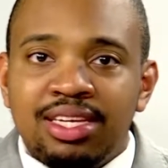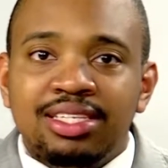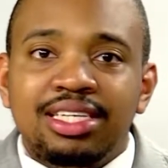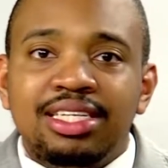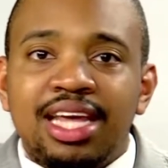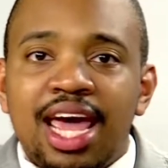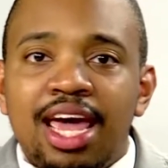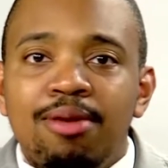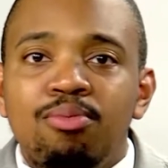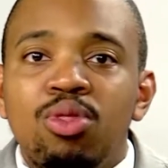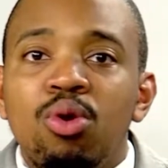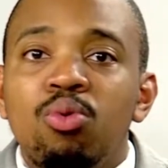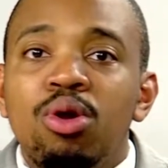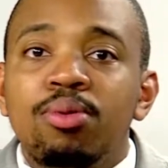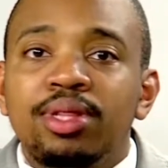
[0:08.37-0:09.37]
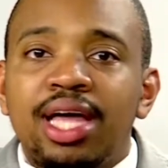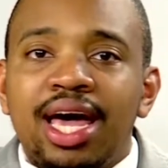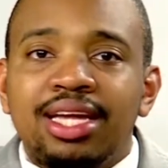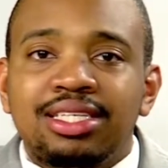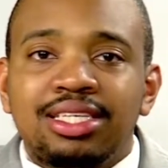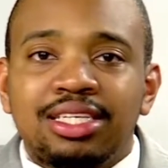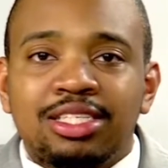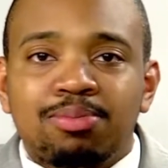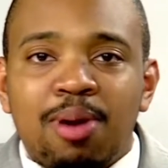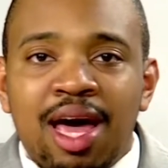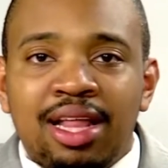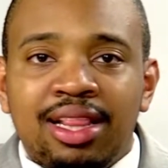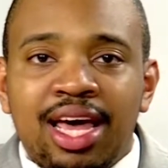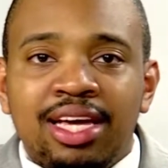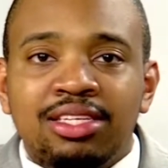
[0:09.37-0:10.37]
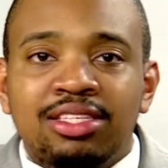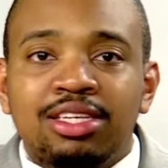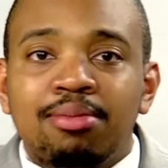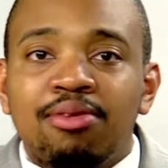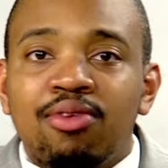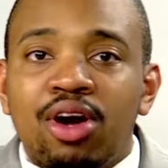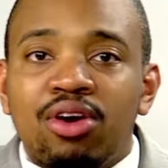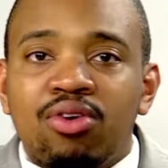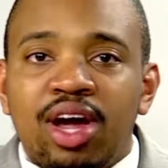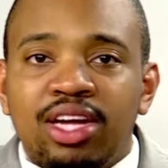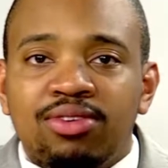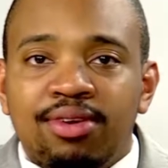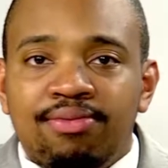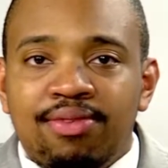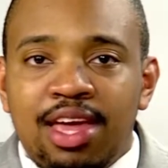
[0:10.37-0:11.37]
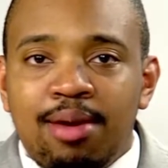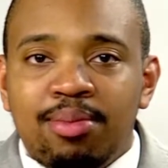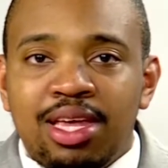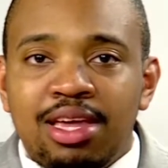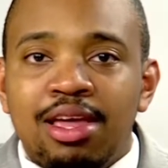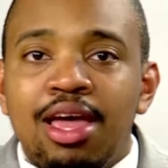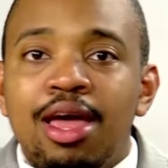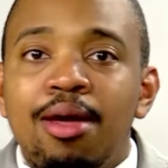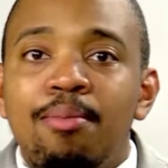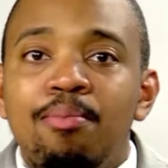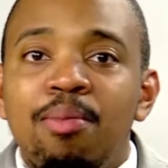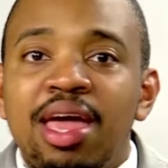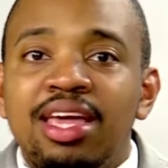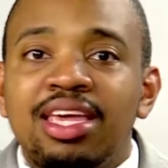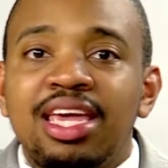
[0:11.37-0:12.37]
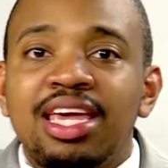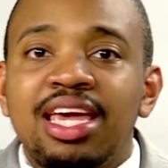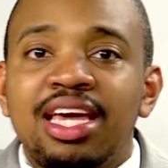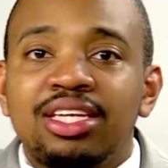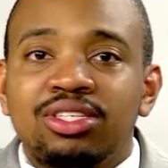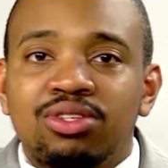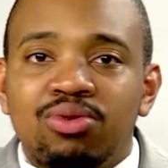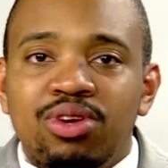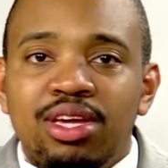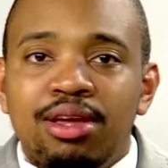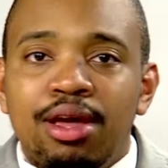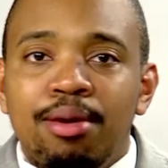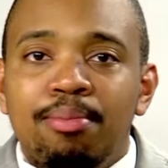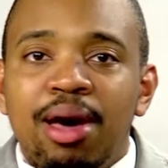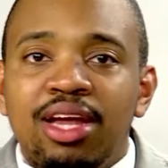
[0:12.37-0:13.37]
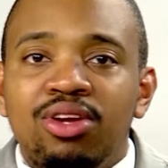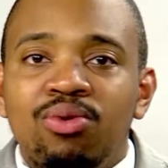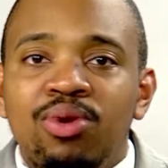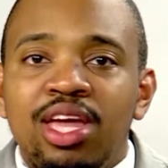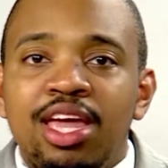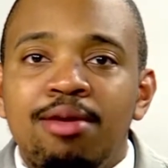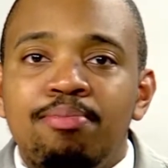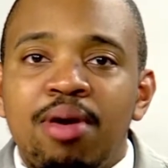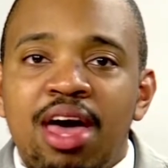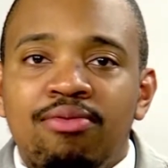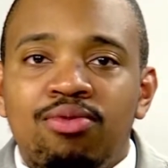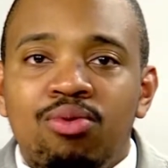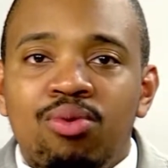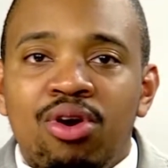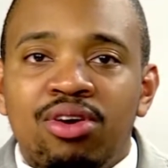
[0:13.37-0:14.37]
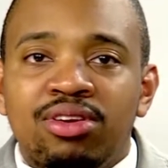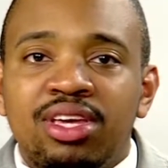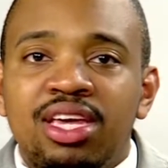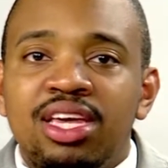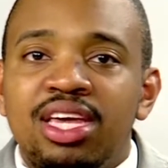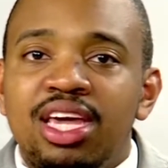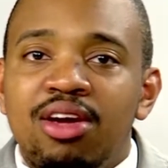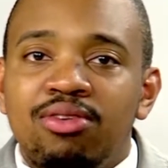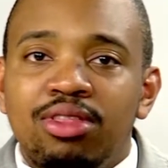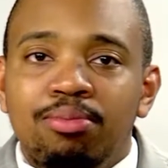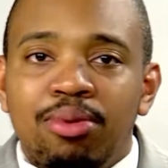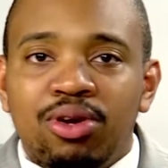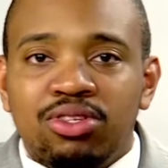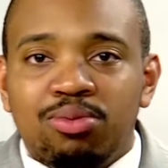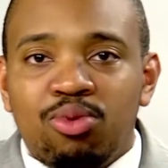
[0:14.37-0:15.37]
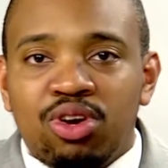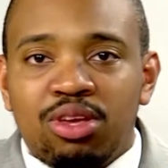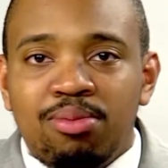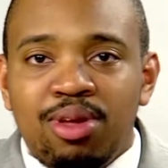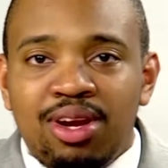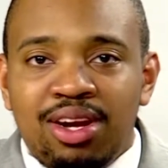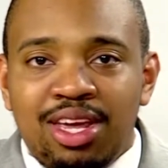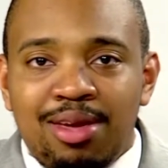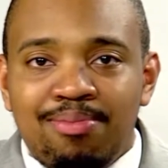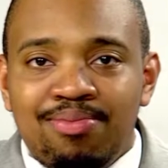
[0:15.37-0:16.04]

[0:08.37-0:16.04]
today we would like to spotlight some of our graduate family making history by doing impactful work here in the Baltimore community.